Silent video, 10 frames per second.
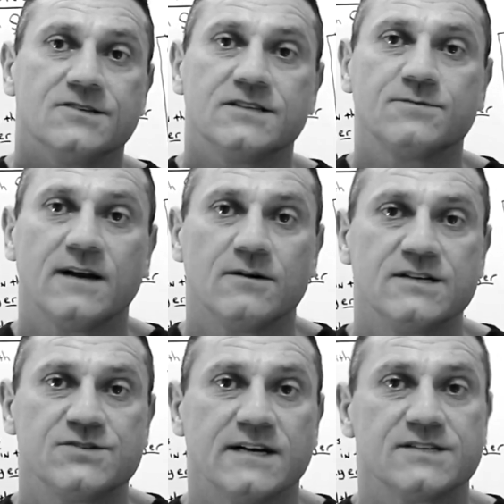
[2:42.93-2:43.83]
So this is why I
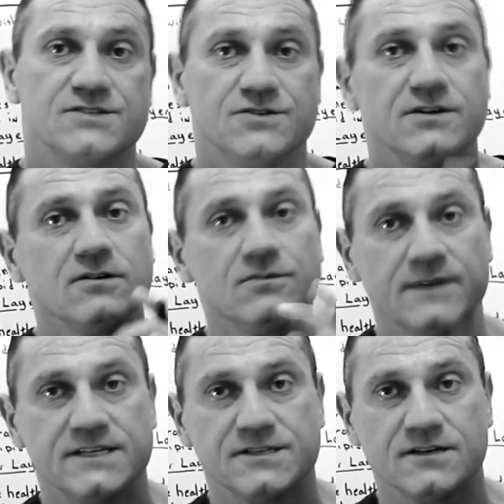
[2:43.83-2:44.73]
always stress, do your own
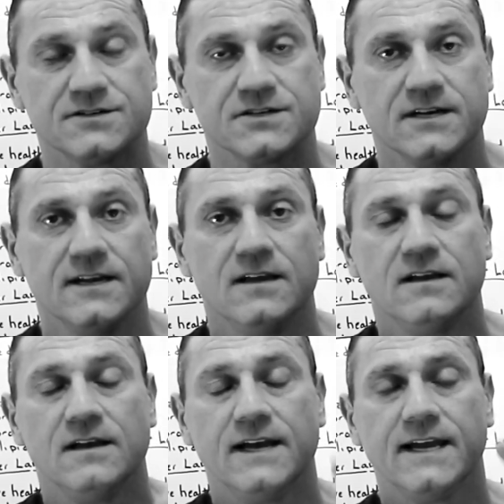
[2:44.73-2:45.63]
research
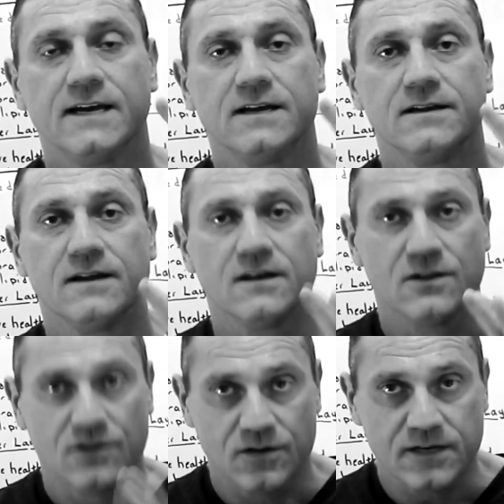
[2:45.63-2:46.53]
and
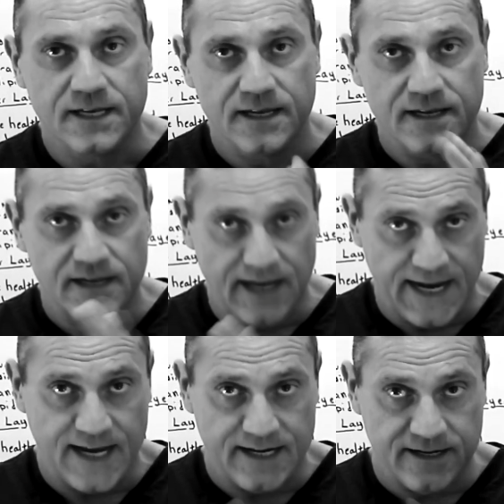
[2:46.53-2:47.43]
look
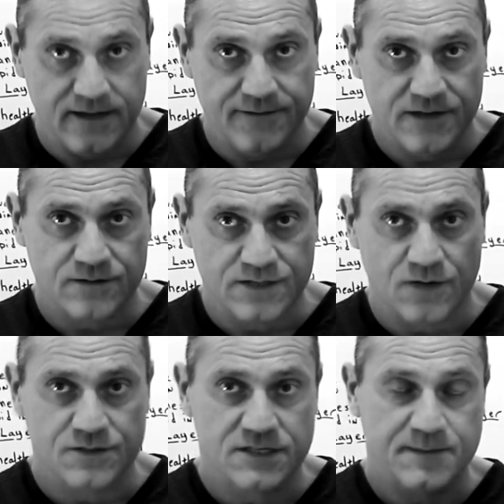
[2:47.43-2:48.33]
at an individual
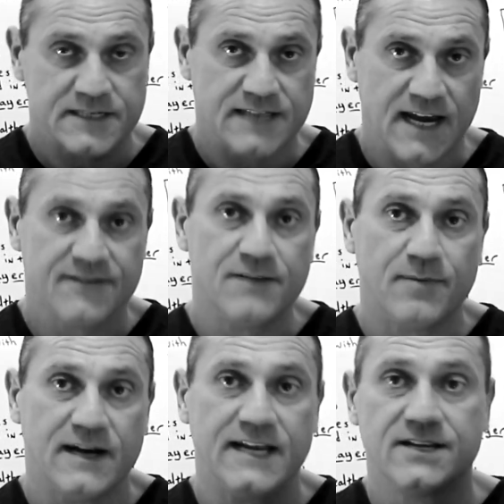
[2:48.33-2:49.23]
dosage because
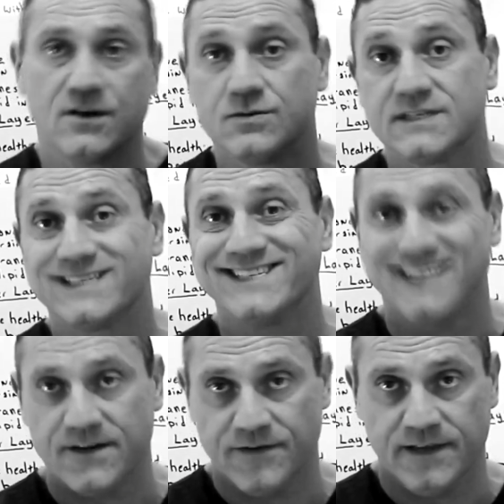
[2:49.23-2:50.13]
everybody doses
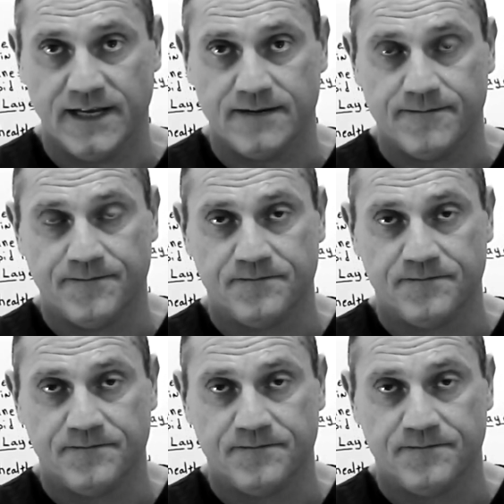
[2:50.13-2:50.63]
differently,